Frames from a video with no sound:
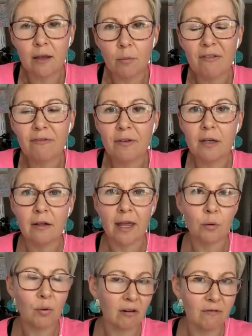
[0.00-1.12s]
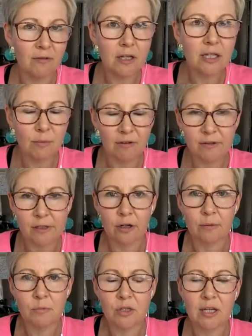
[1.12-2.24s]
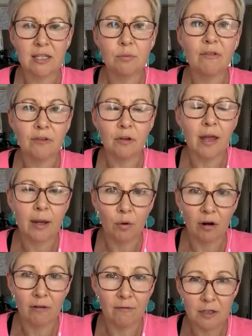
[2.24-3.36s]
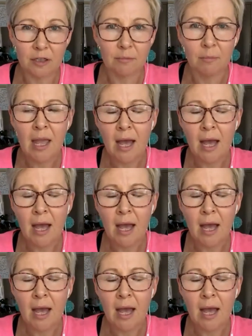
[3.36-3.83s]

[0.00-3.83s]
that we feel like we're a victim of circumstance, we feel like we're a victim